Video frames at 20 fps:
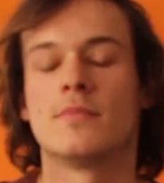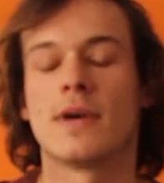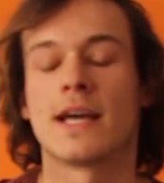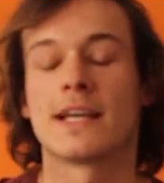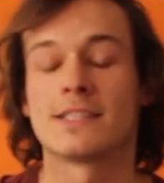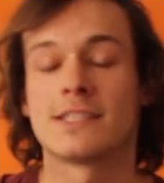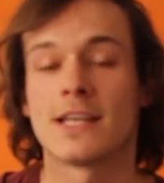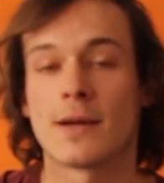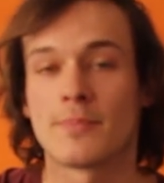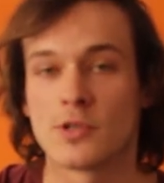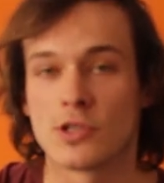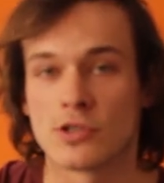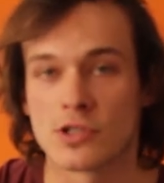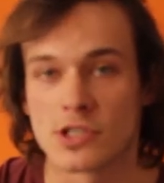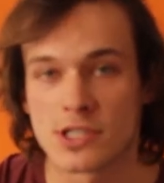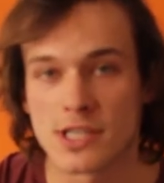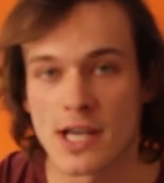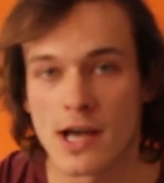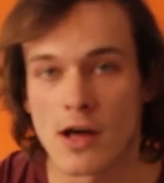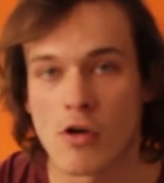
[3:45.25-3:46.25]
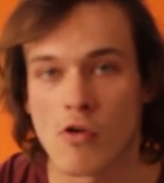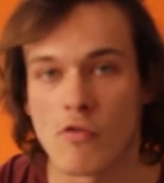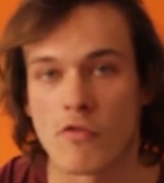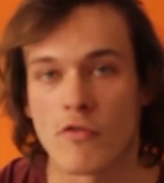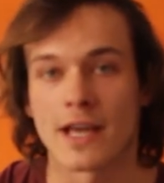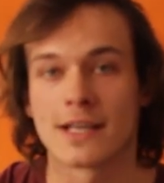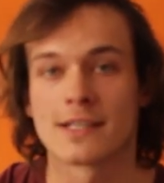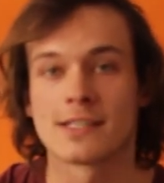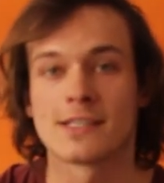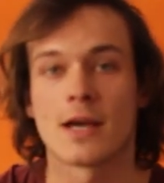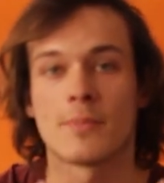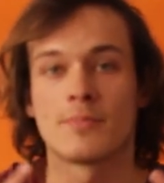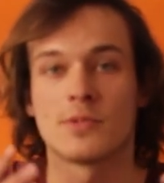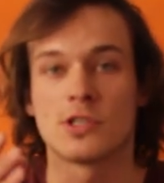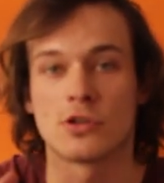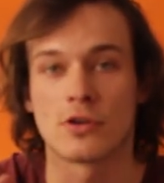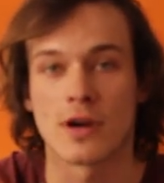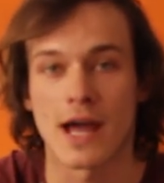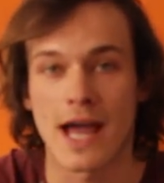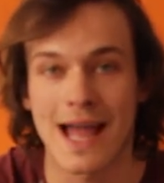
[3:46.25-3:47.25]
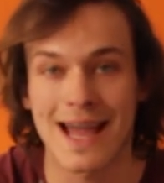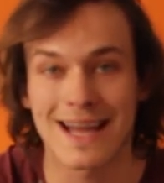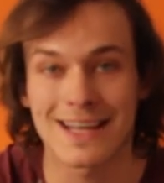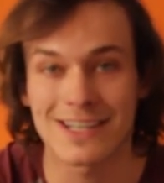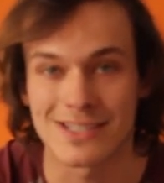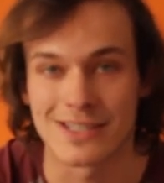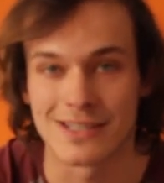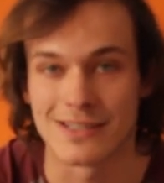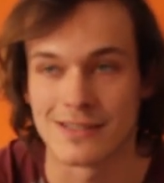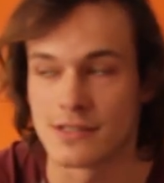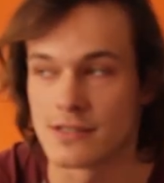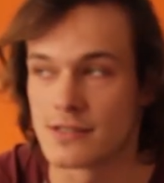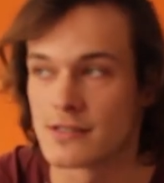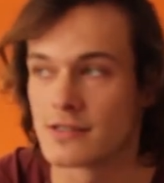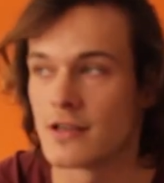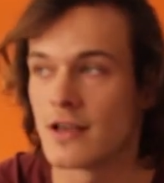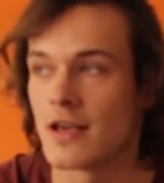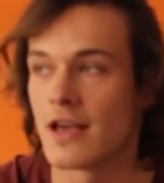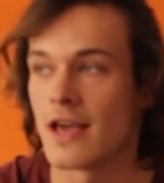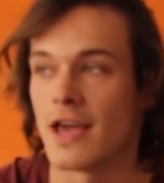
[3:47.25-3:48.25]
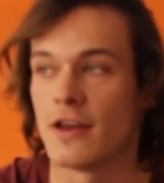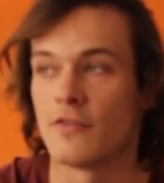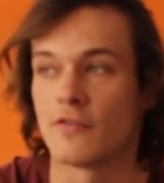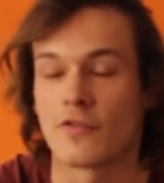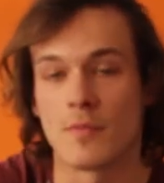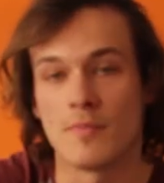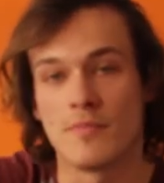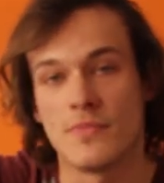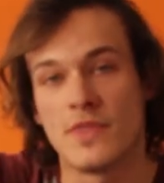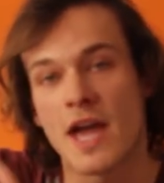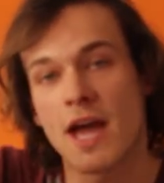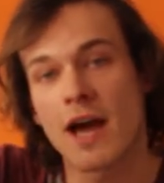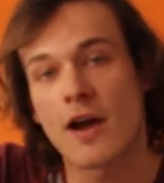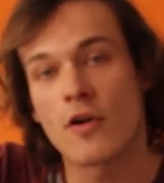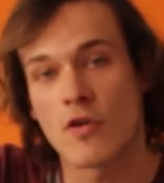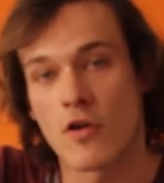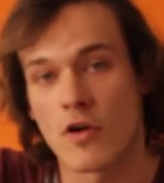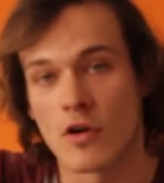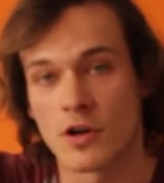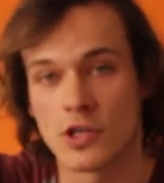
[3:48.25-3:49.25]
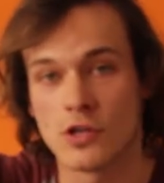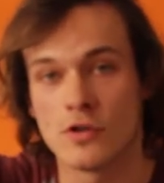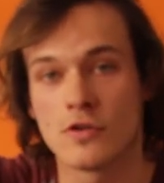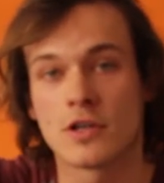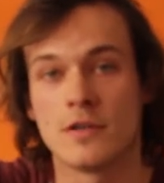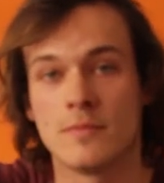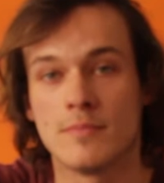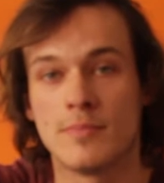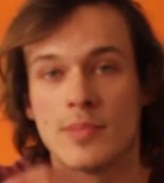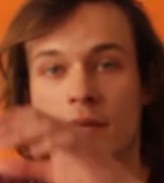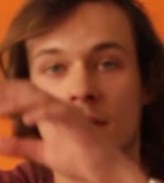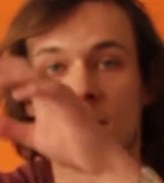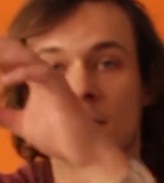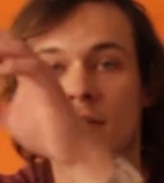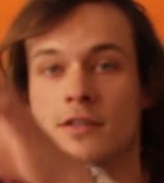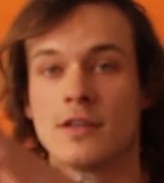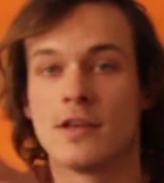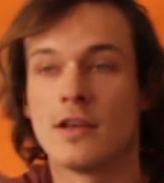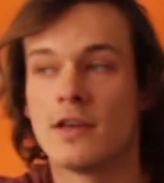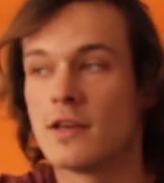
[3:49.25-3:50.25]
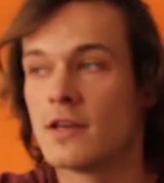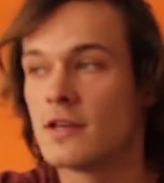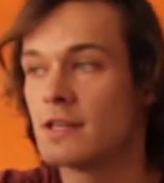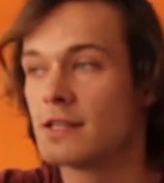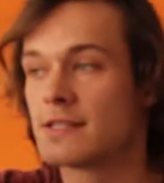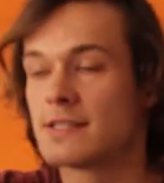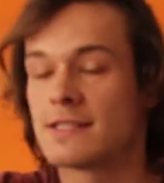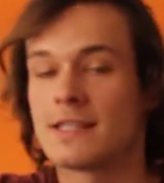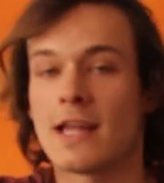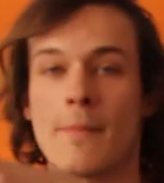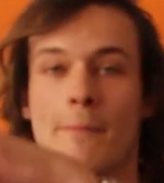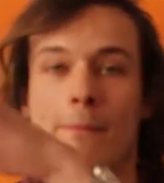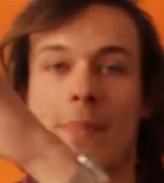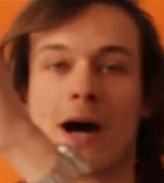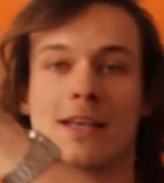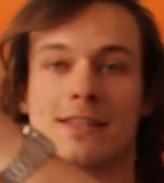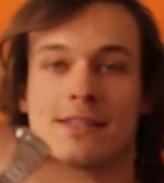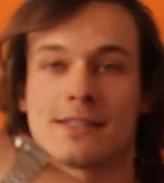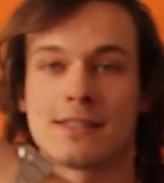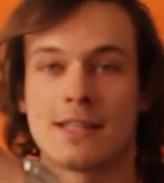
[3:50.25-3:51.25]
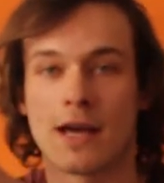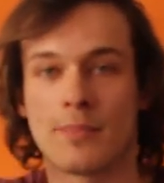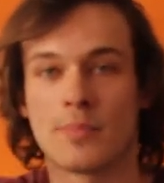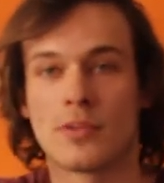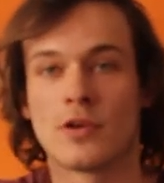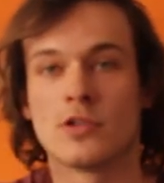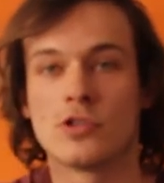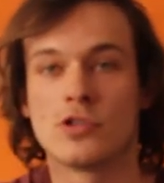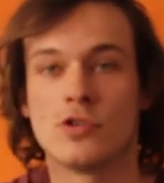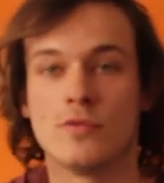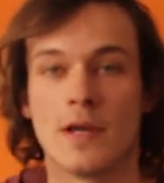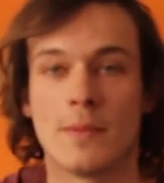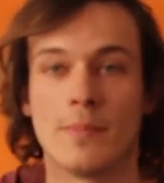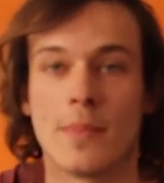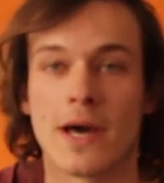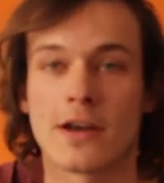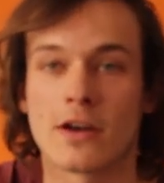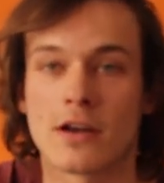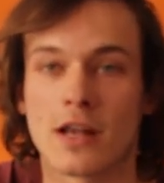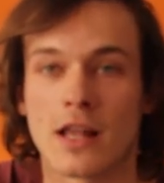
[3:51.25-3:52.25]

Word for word: Accept yourself, accept your actions, and from there on you can build step by step to a better